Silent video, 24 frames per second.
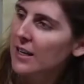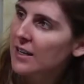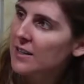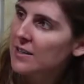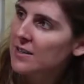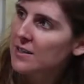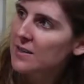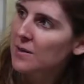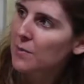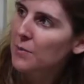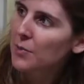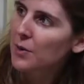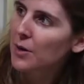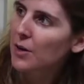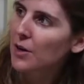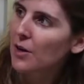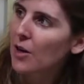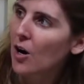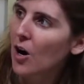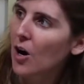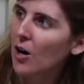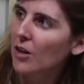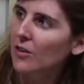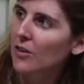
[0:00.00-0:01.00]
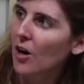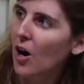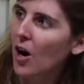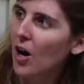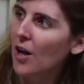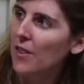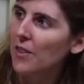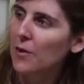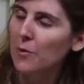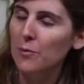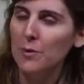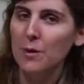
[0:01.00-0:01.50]
is the book called
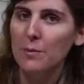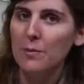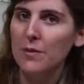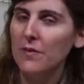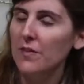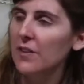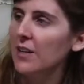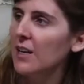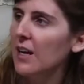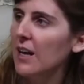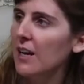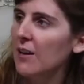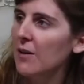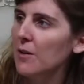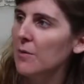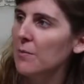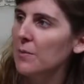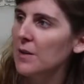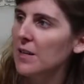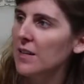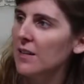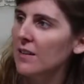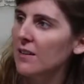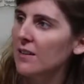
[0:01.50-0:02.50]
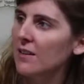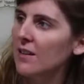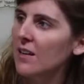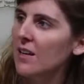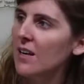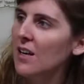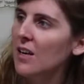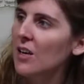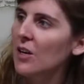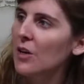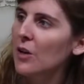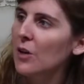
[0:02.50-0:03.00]
On the Rim of the Caribbean,
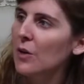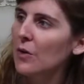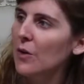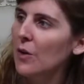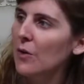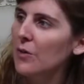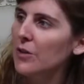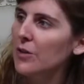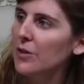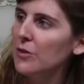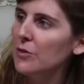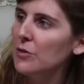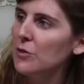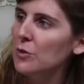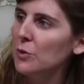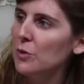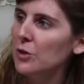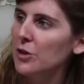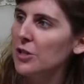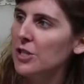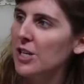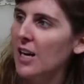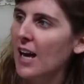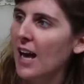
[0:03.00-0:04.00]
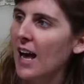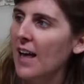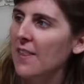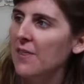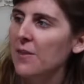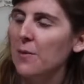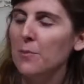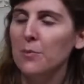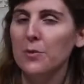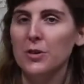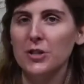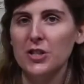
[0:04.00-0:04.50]
Colonial Georgia and
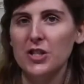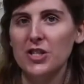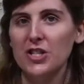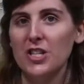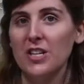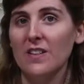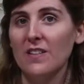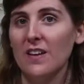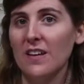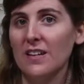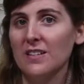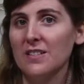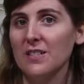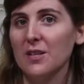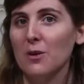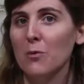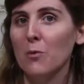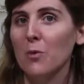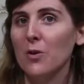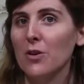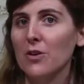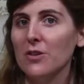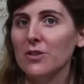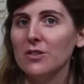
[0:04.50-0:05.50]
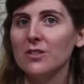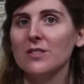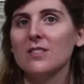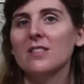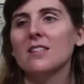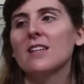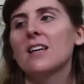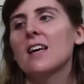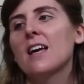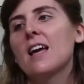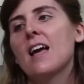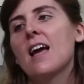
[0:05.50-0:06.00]
the British Atlantic World.
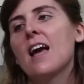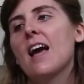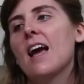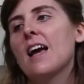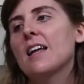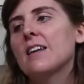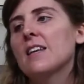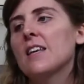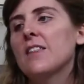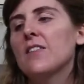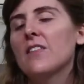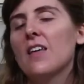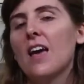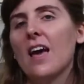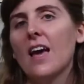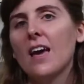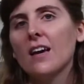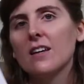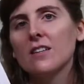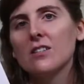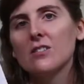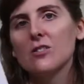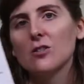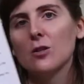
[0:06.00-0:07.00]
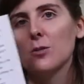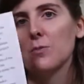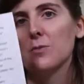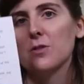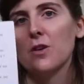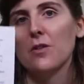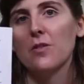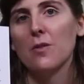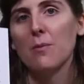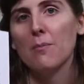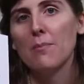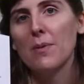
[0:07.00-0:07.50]
And in the excerpt
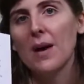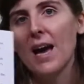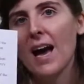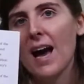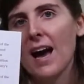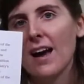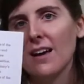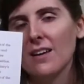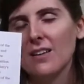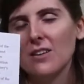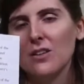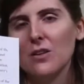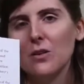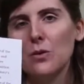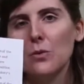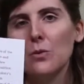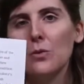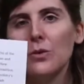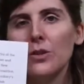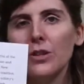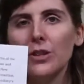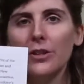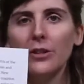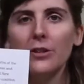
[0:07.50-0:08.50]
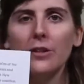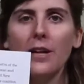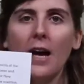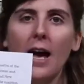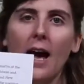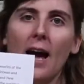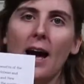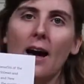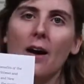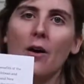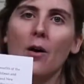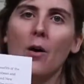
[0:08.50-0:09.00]
on the back, you learn
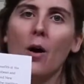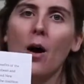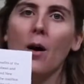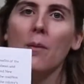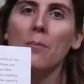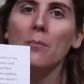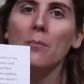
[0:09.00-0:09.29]
how a